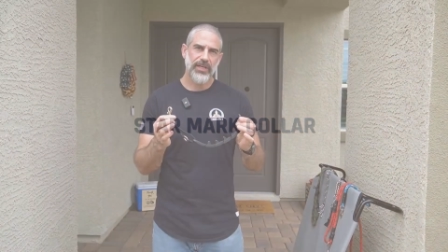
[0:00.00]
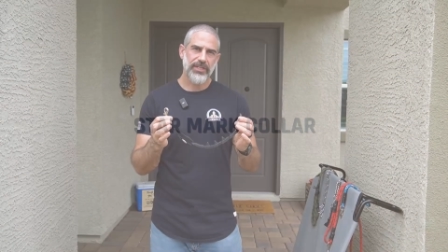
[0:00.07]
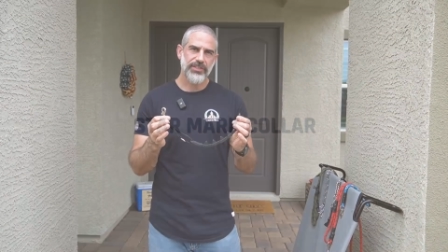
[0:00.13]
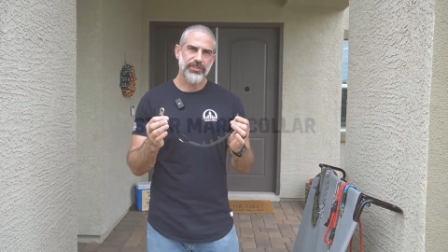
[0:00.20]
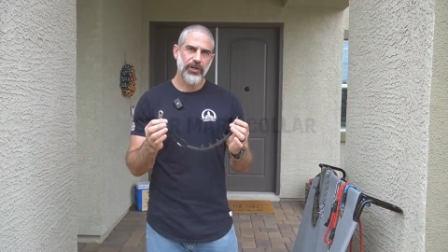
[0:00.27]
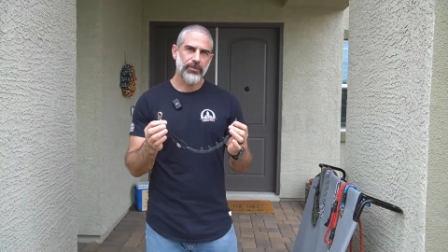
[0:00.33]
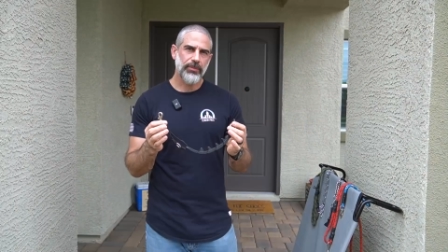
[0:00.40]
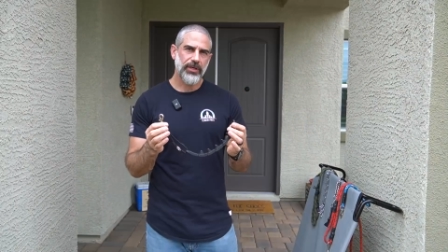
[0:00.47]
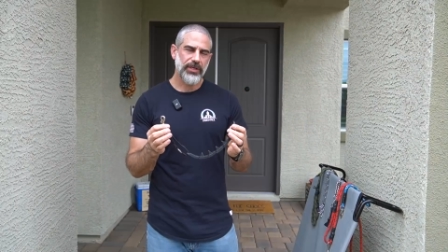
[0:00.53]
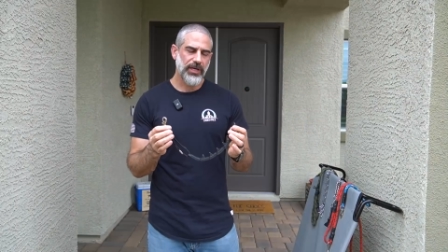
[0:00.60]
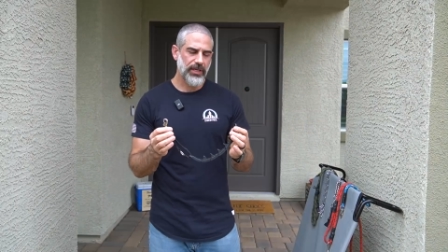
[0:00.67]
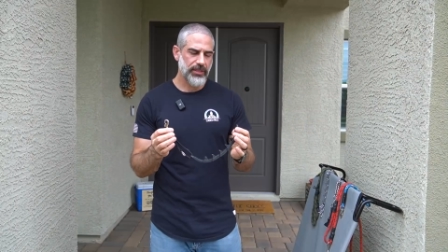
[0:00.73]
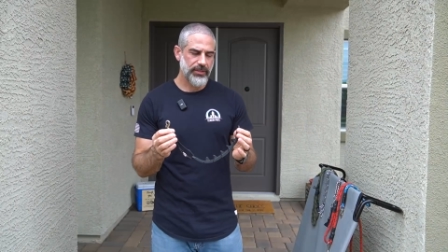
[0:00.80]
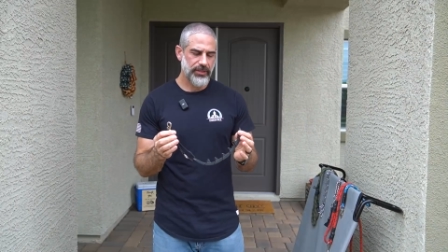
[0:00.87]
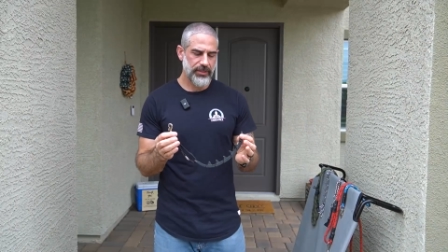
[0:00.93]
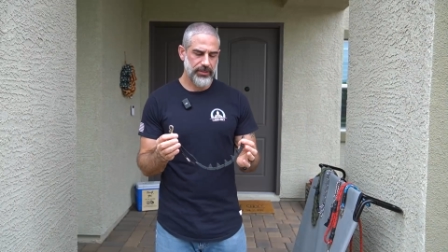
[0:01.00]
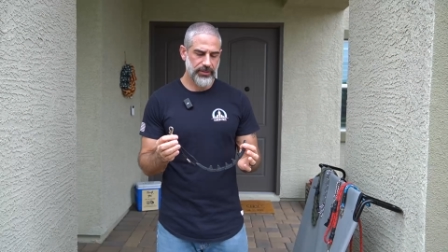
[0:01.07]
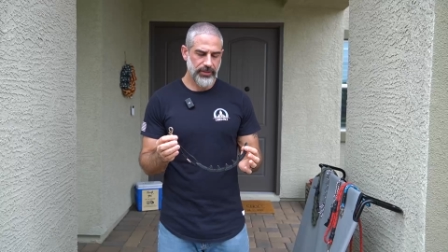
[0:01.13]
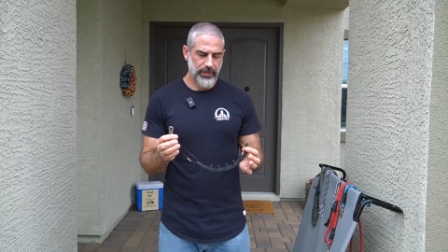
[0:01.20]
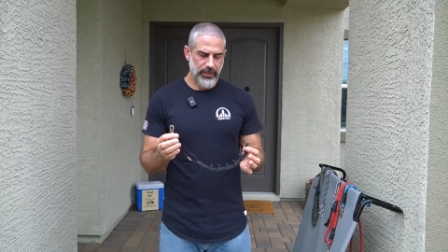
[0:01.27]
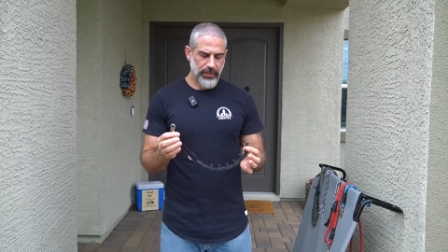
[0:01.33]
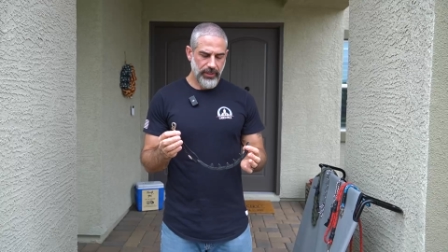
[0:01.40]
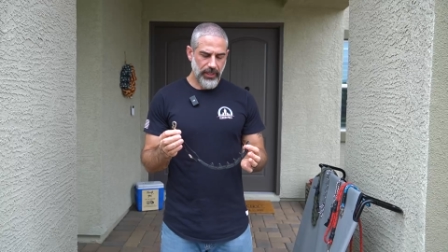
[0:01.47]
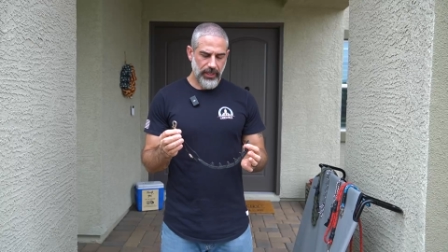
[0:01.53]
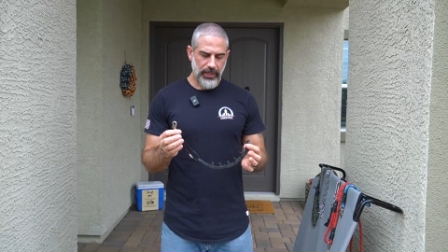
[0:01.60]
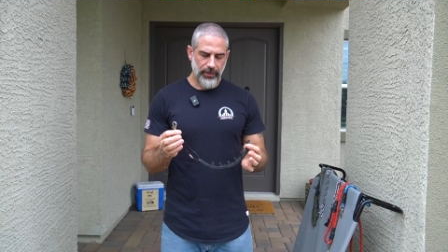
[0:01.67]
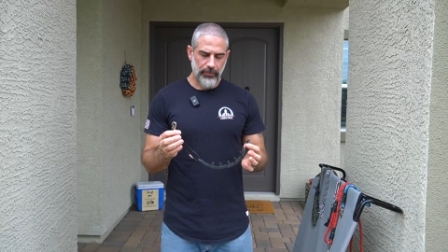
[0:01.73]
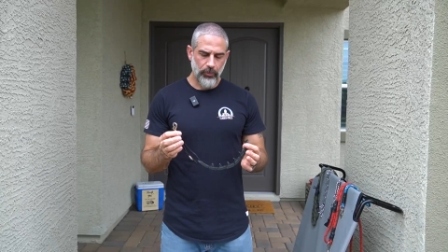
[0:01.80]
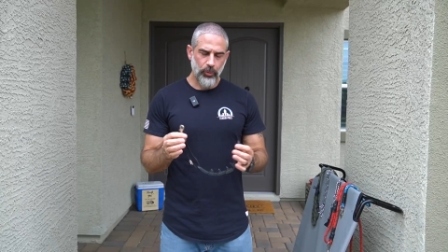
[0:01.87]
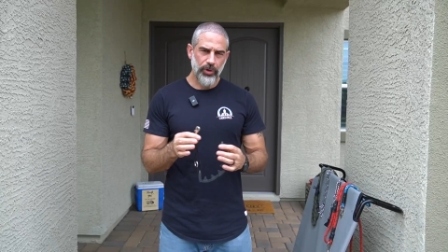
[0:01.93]
I got a Star Mark collar here.
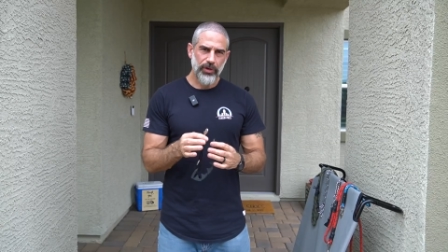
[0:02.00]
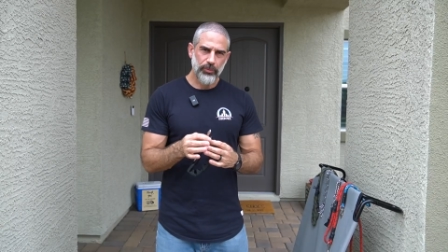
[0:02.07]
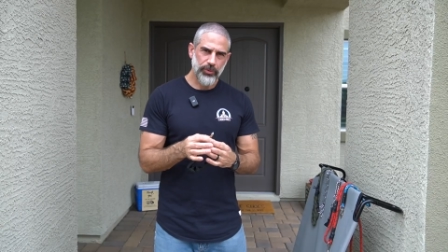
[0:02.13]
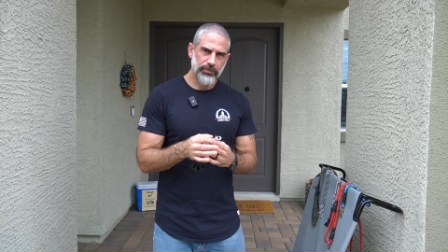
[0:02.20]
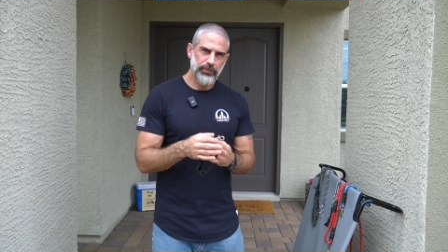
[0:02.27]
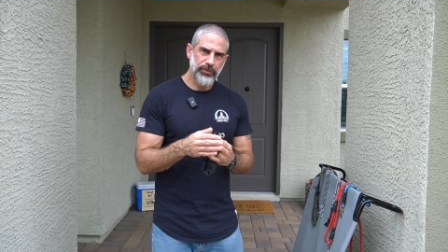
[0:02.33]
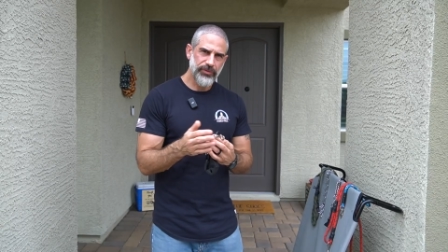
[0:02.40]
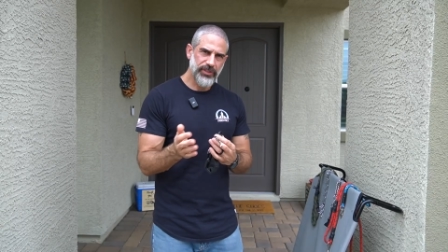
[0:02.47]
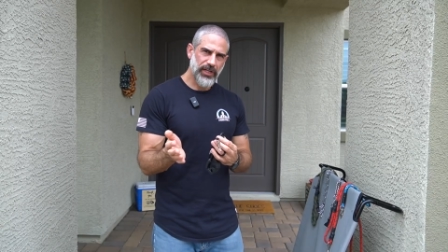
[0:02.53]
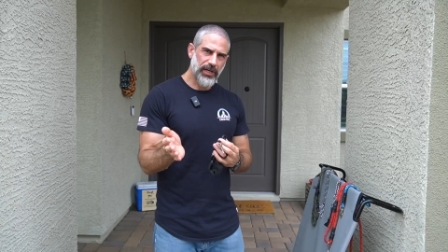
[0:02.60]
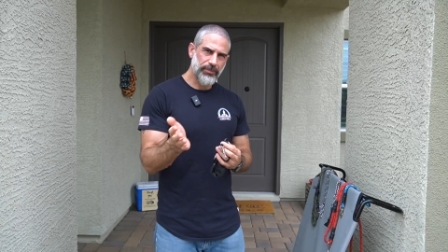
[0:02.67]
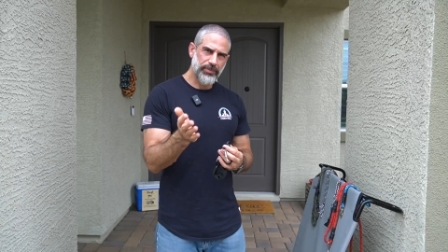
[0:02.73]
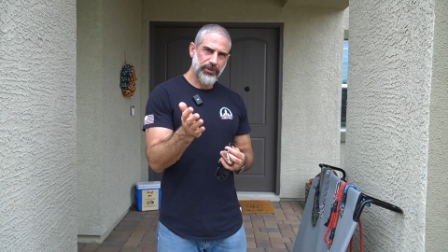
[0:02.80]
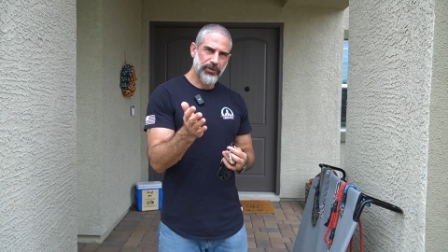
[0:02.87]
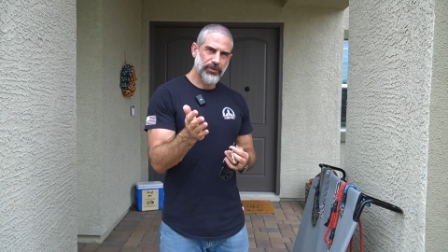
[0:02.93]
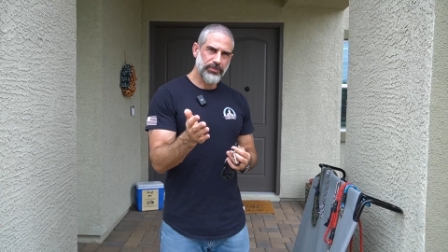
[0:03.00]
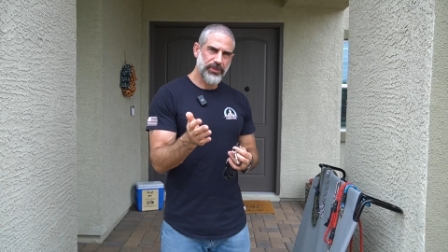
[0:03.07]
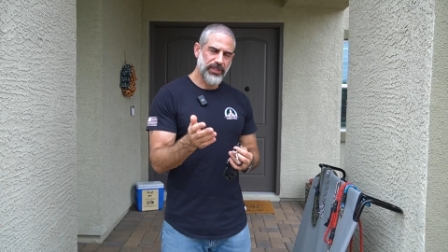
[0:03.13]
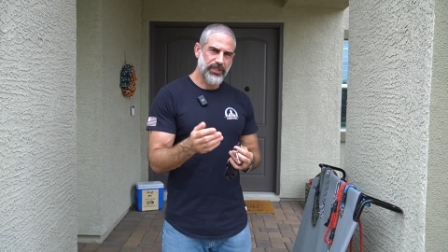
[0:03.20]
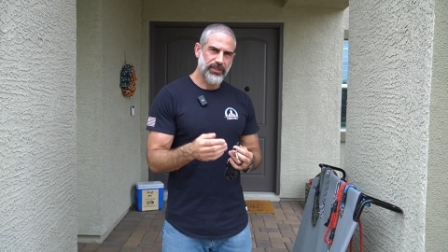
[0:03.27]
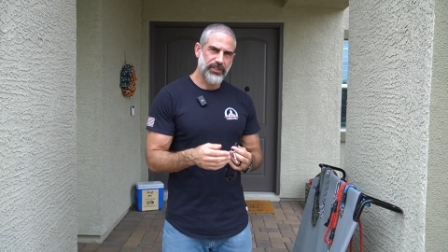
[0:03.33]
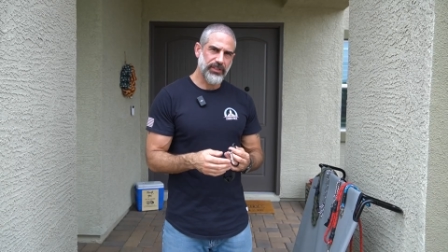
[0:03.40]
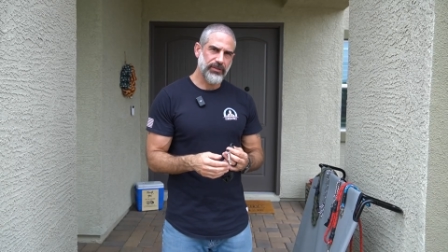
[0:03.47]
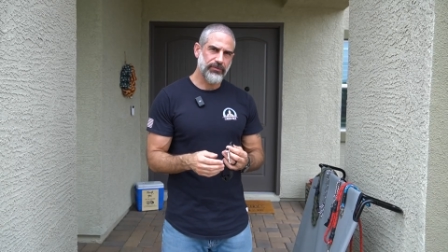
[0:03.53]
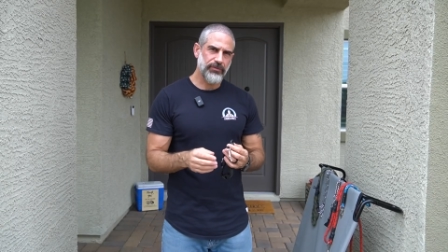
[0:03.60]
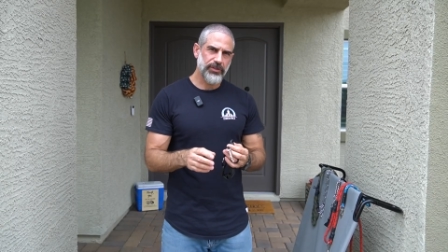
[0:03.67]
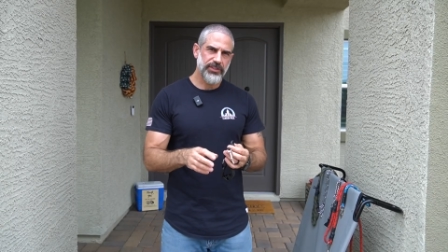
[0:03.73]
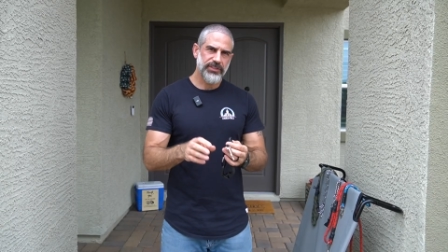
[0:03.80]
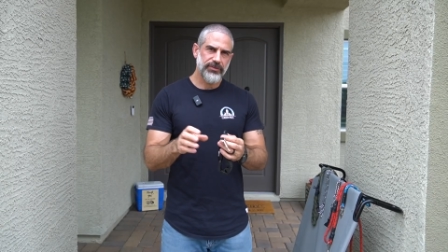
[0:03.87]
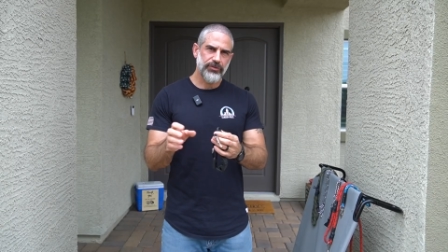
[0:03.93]
We're moving up a little bit in the
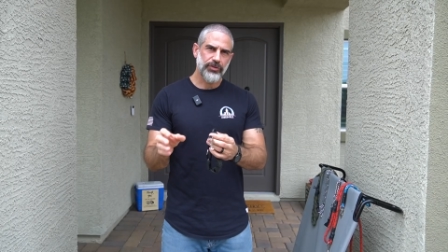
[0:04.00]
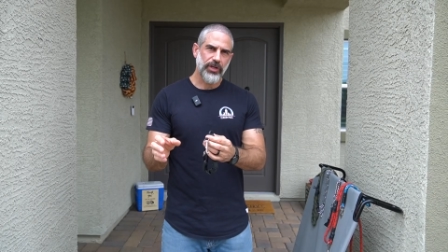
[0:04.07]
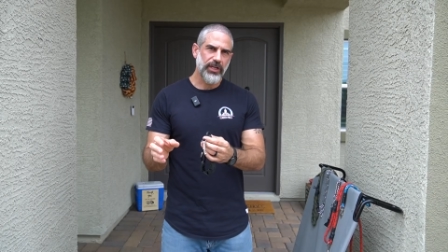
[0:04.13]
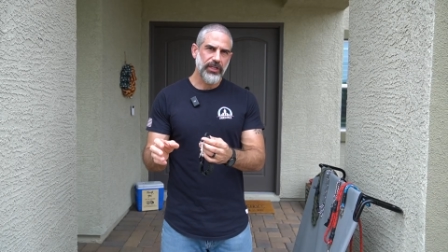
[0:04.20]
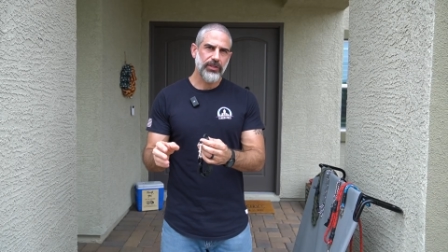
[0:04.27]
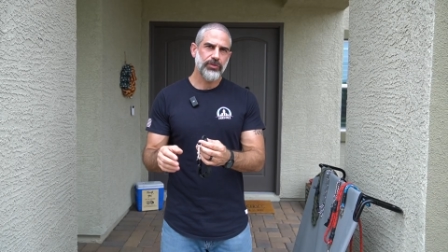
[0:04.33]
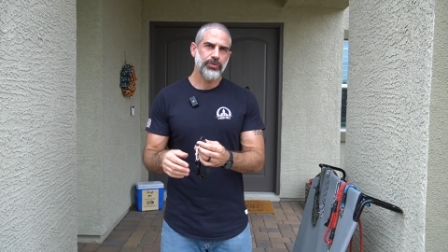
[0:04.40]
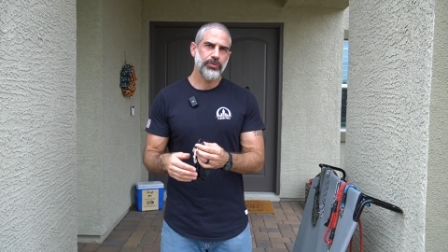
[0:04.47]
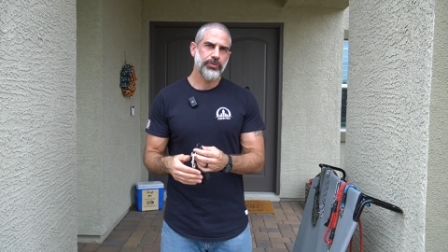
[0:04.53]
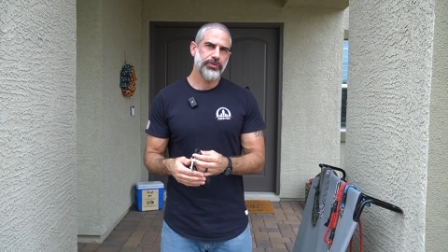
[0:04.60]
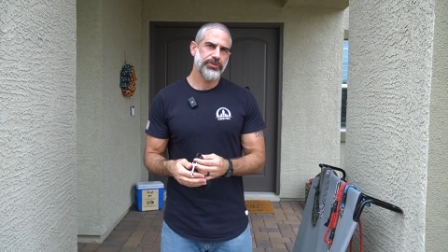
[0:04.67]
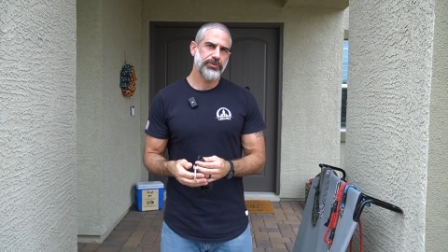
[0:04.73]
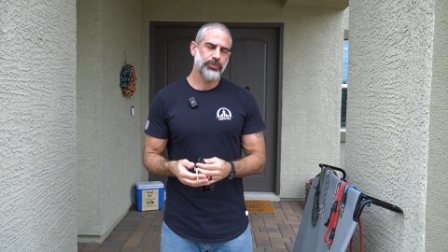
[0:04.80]
aversive training tools.